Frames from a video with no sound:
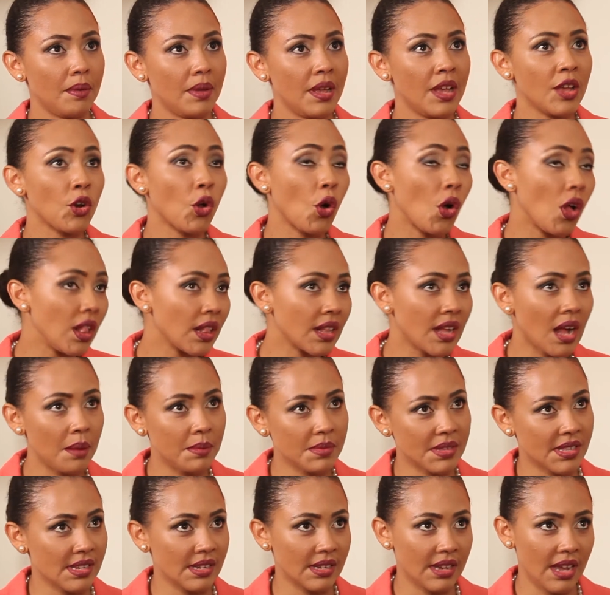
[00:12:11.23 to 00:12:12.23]
it all
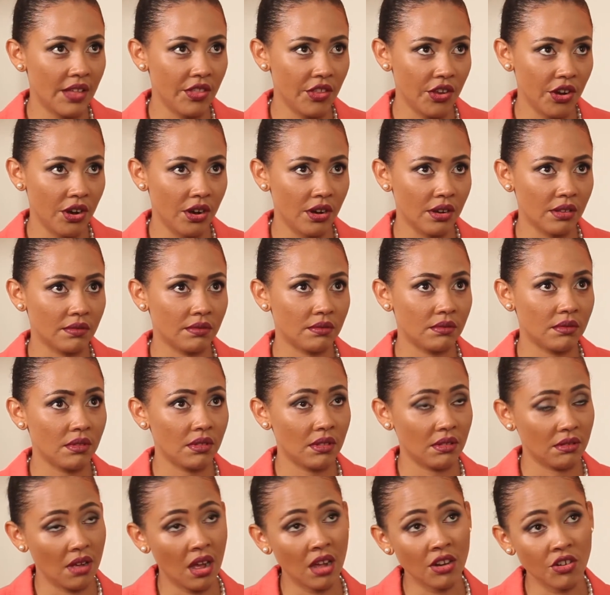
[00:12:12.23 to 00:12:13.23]
comes together
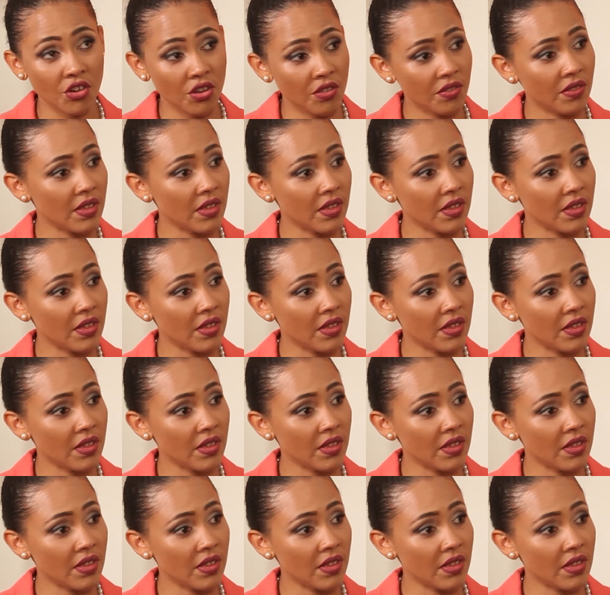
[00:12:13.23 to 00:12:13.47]
under